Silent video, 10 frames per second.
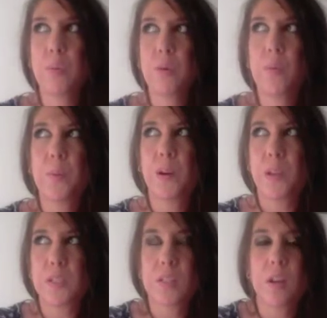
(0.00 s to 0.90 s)
But I just
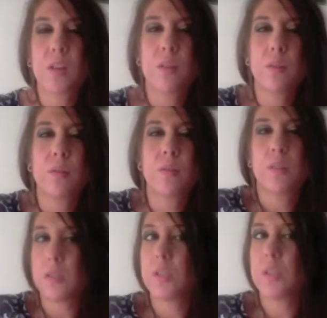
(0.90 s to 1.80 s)
got a little
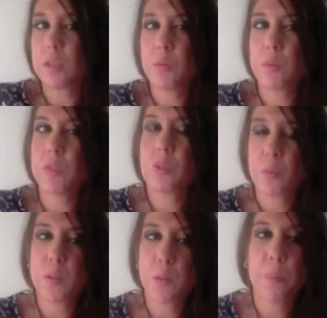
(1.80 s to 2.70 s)
concerned when two weeks
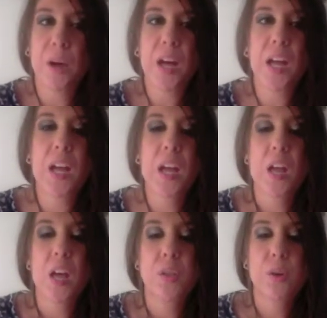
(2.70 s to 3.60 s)
went by,
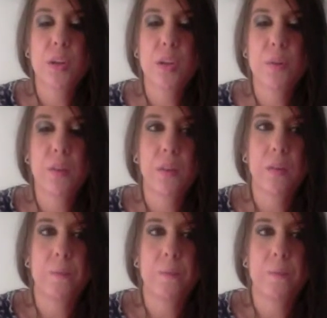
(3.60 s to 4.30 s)
so I emailed them.